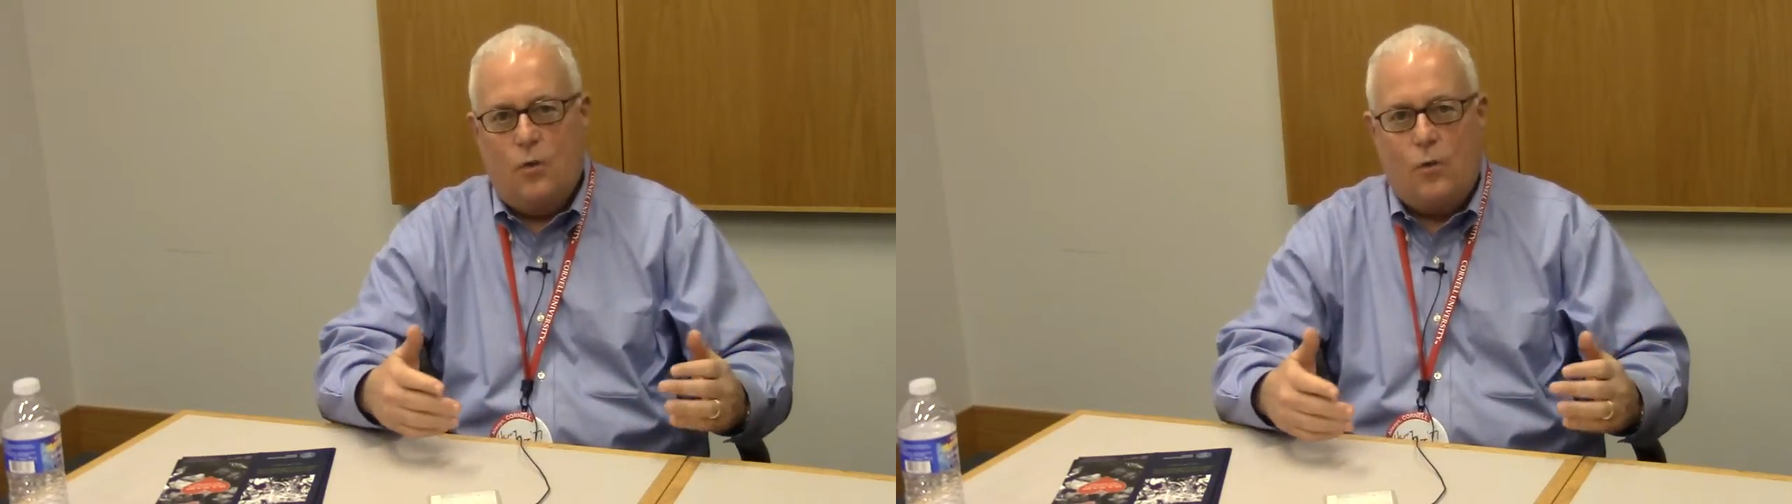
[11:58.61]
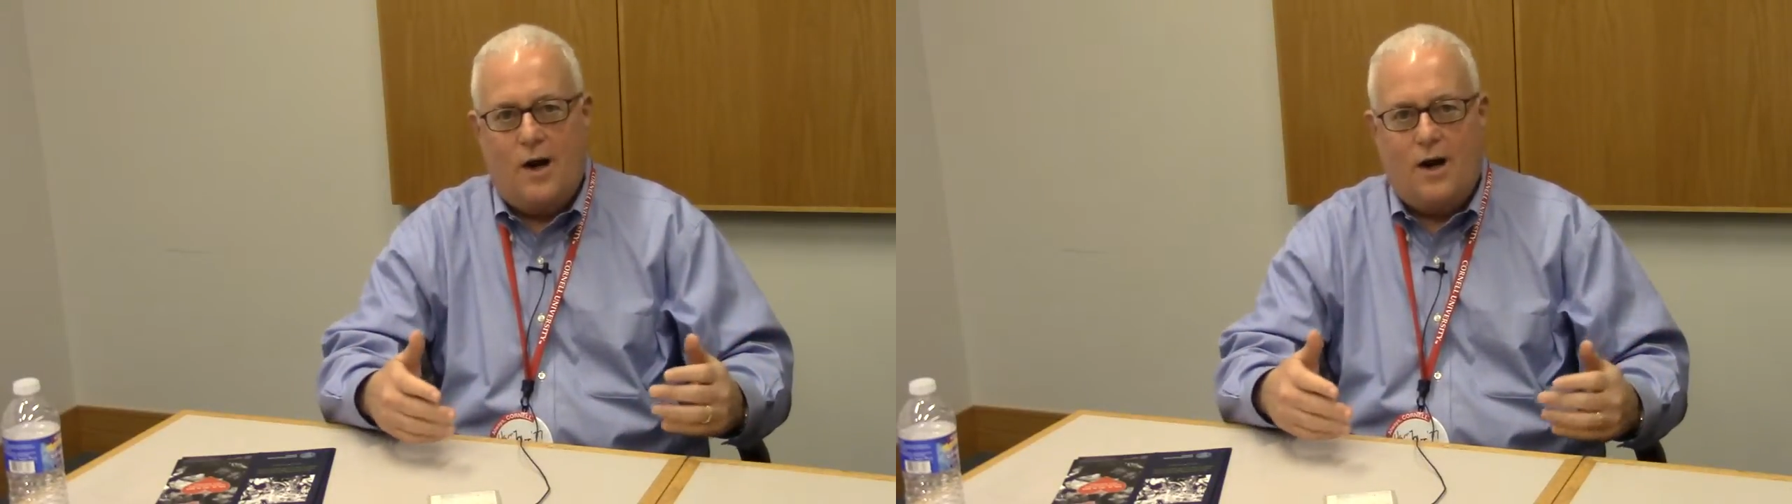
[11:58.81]

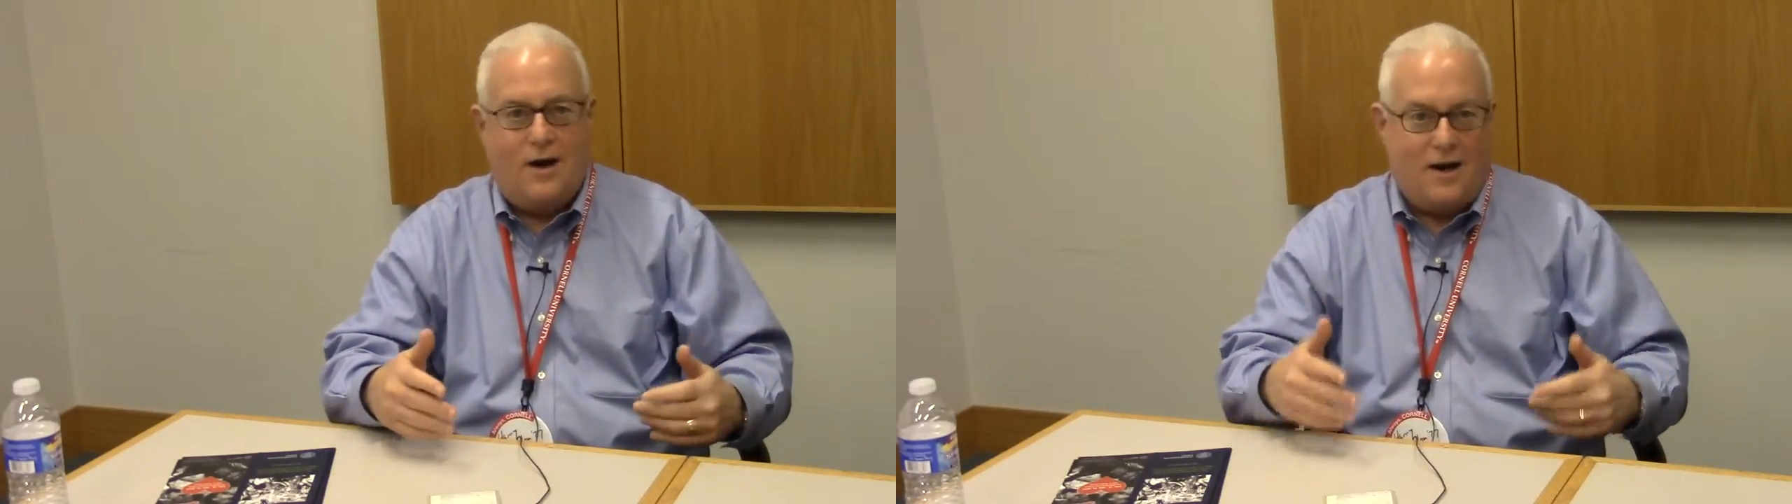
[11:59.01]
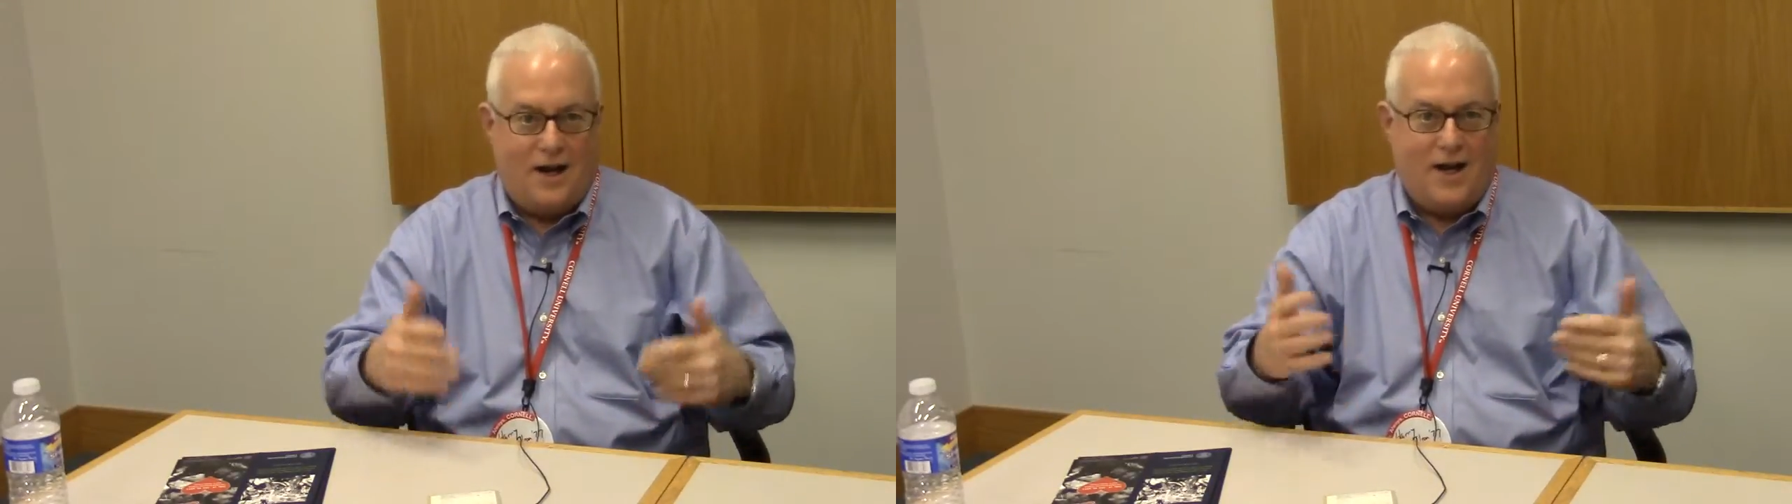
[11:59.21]

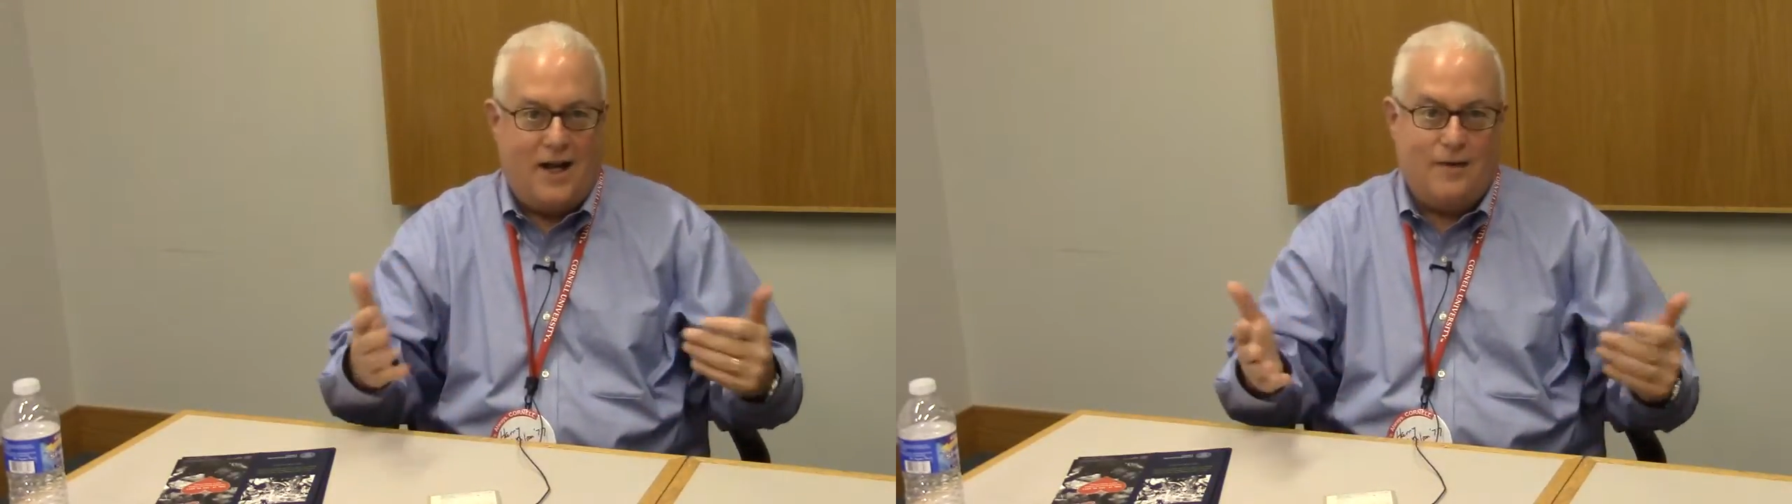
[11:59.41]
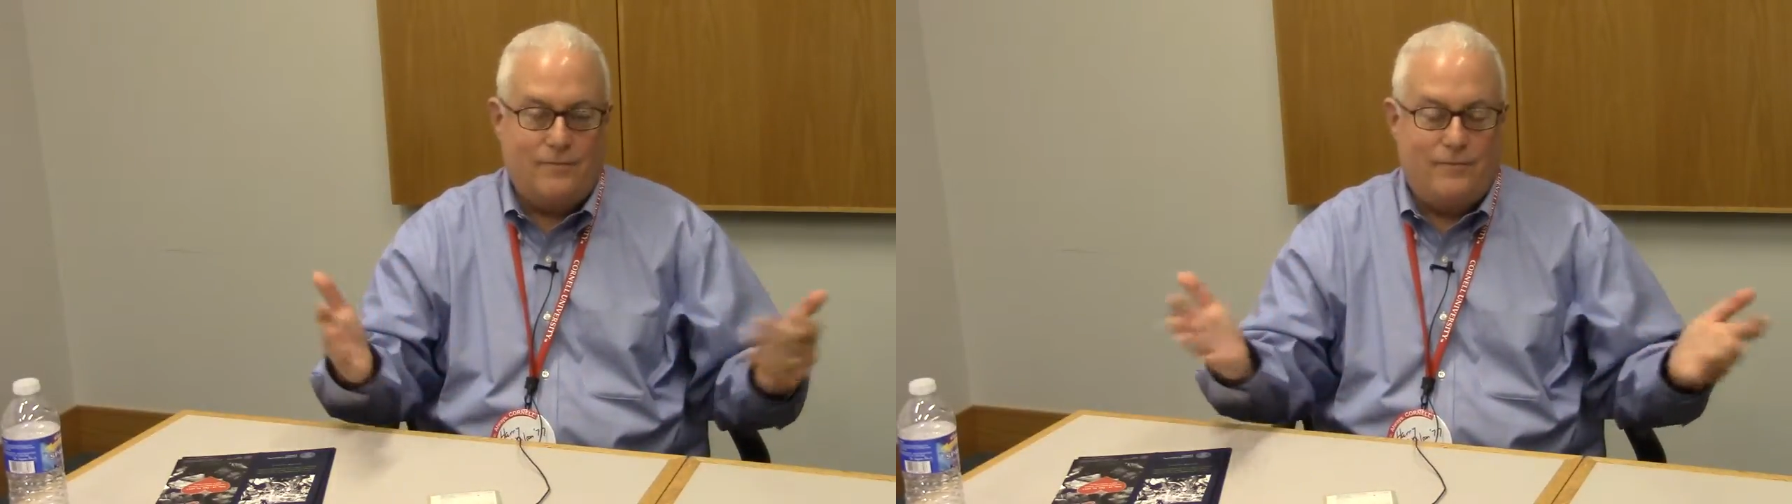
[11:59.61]
where I
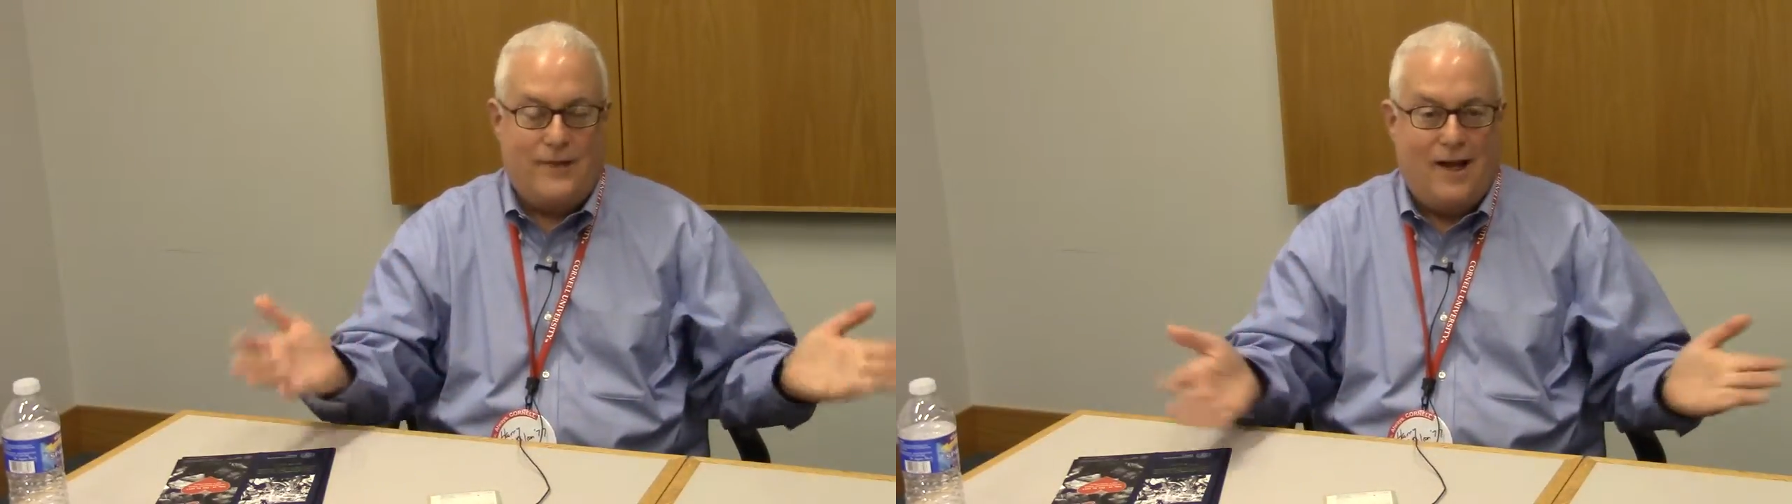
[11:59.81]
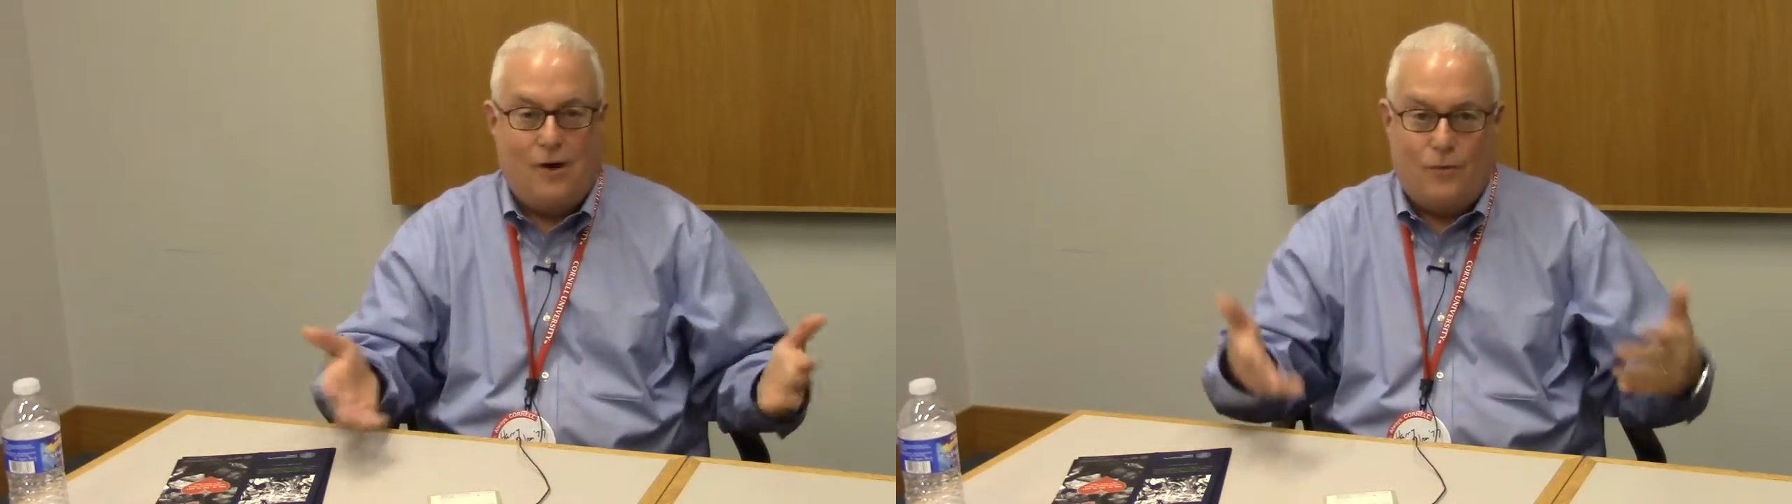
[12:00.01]
am
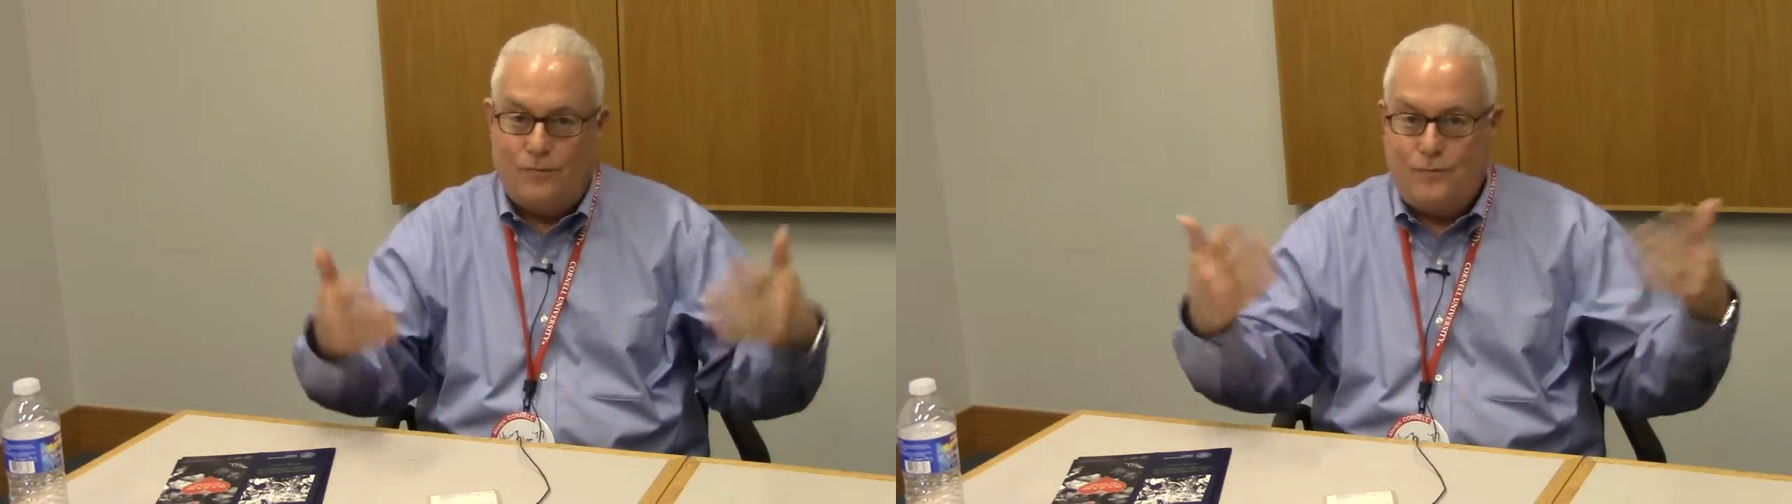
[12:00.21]
now